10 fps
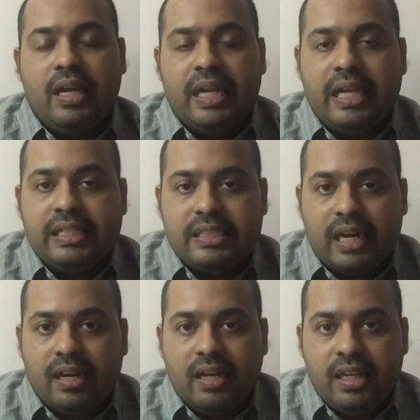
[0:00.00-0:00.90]
he
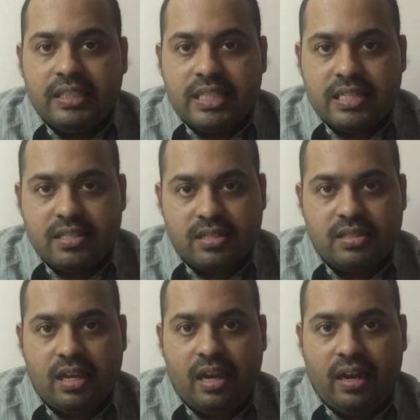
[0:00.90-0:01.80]
suddenly changed as
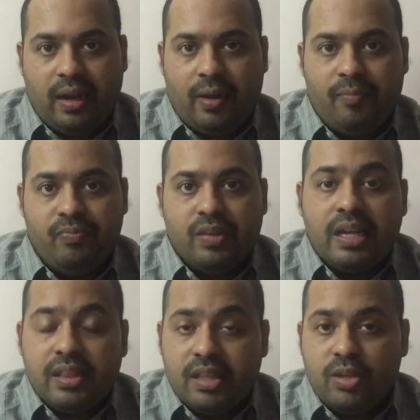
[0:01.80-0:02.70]
a hater.
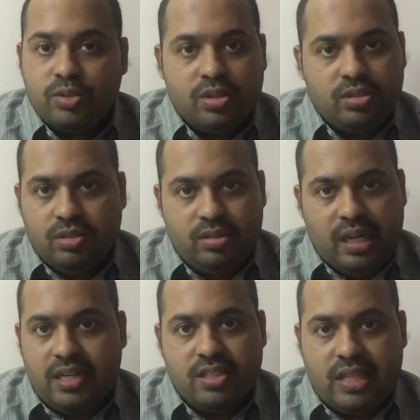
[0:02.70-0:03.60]

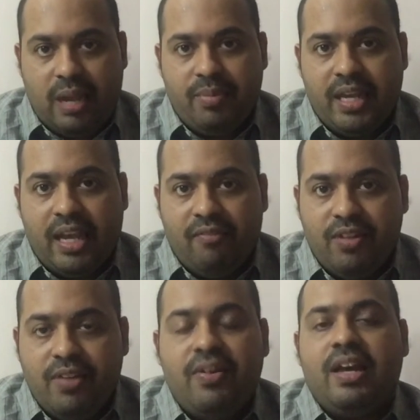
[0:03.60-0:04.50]
That is happening
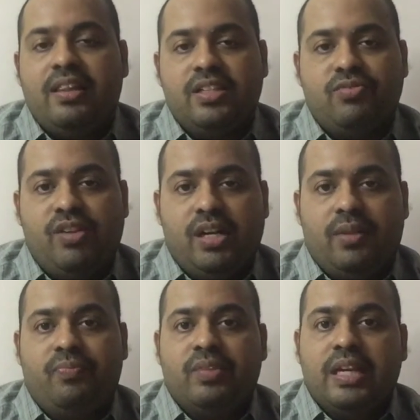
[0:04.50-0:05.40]
everywhere in this world.
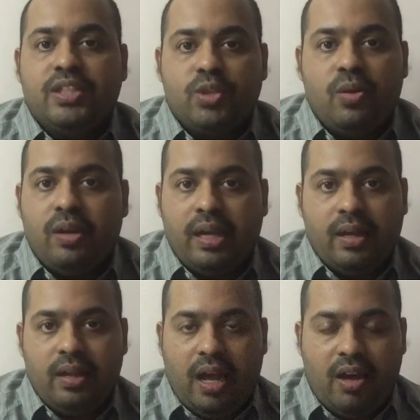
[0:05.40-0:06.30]
So
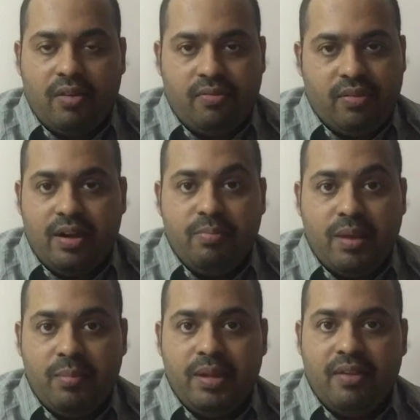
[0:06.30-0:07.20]
our friend
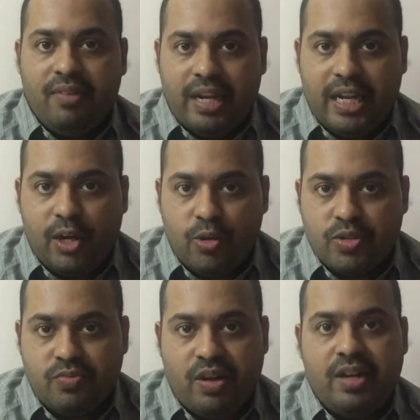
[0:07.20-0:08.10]
may be a very
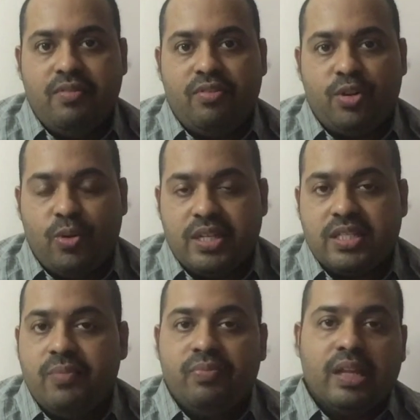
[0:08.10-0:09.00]
close friend to us.
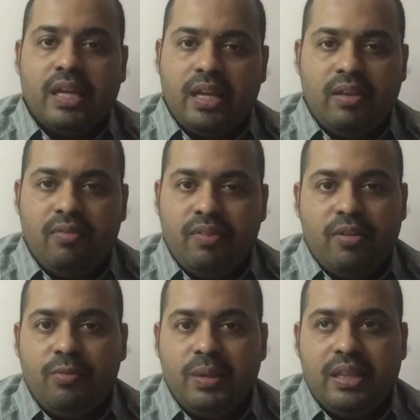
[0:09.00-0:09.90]
We
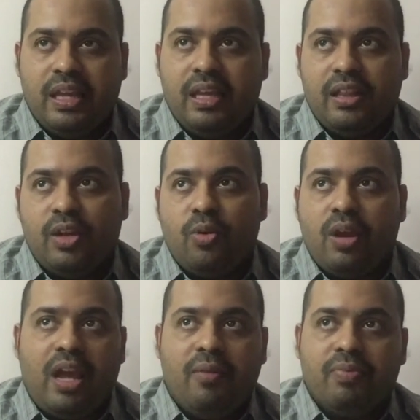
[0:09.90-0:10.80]
would be thinking that
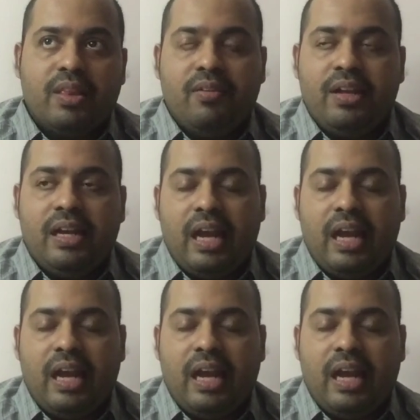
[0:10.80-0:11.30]
okay, we'll